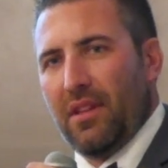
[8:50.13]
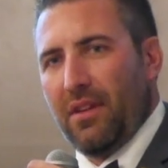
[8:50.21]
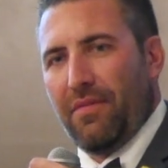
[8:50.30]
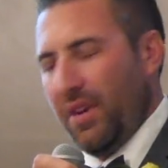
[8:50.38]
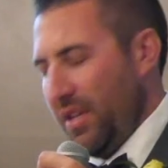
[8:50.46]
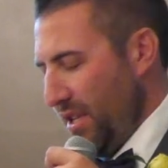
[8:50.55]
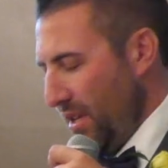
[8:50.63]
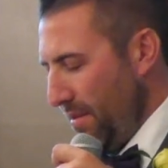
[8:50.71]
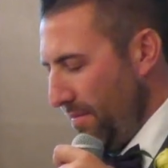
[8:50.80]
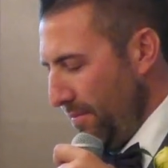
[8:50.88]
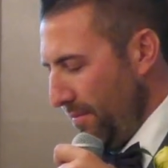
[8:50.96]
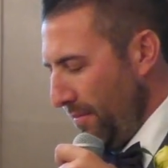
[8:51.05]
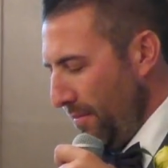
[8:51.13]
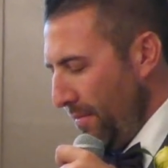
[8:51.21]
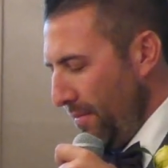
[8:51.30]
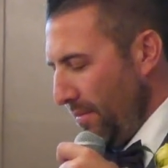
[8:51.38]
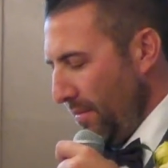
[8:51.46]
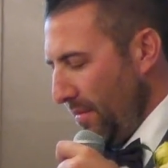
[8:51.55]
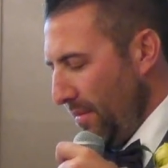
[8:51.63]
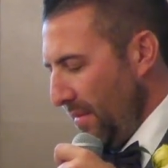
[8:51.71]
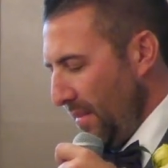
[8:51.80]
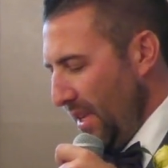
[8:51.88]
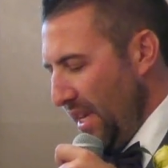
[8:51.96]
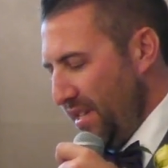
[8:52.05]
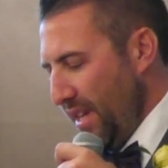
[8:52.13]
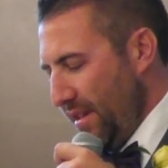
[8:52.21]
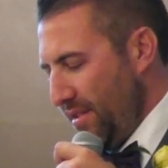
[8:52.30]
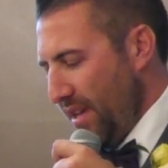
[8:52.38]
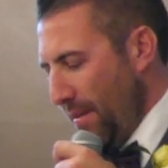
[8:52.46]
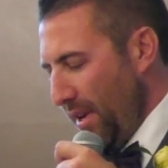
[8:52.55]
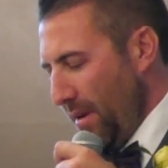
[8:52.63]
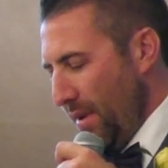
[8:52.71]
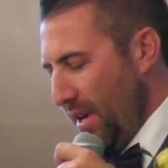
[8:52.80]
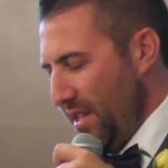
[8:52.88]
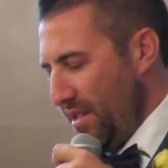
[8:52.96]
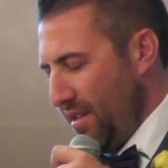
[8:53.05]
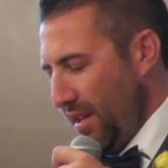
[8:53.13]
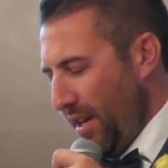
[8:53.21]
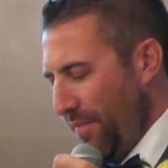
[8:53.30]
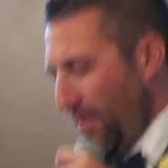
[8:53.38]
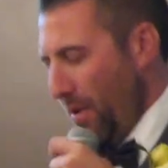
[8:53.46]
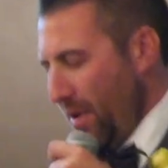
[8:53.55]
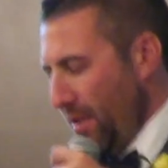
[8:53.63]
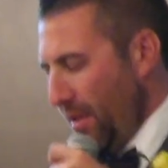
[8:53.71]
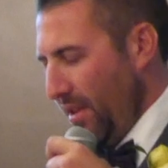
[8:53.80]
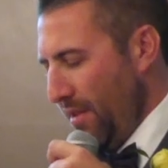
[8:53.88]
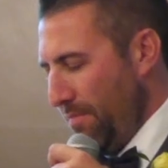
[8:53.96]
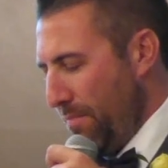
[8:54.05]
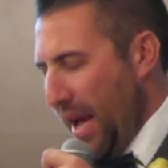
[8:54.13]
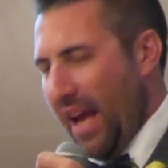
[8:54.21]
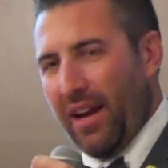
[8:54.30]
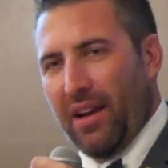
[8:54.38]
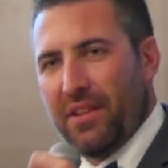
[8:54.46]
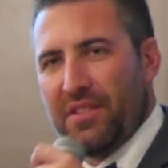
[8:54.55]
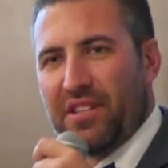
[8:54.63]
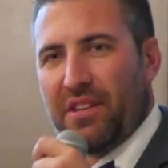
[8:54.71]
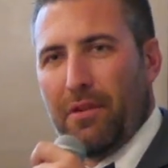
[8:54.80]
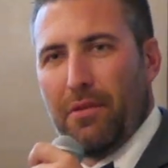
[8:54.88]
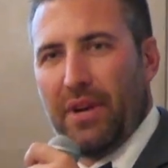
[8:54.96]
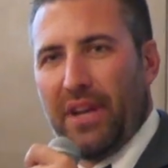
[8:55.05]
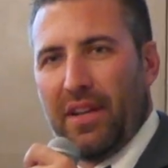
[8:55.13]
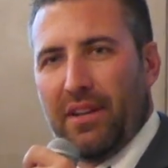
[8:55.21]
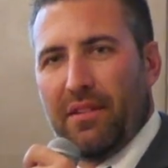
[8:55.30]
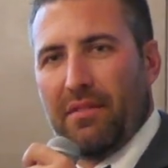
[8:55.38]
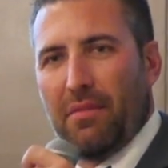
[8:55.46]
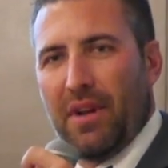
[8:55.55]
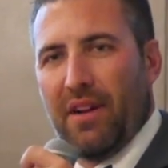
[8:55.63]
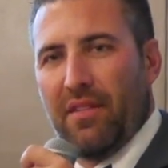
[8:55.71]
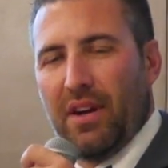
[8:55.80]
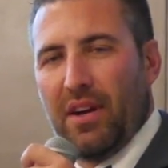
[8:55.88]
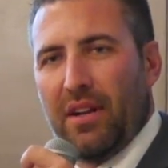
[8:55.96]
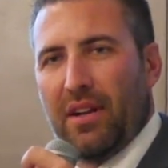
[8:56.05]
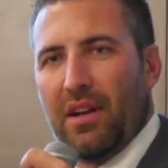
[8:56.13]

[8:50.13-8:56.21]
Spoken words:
Not furniture? You said something about he's looking forward to all the banging and screwing and whatever.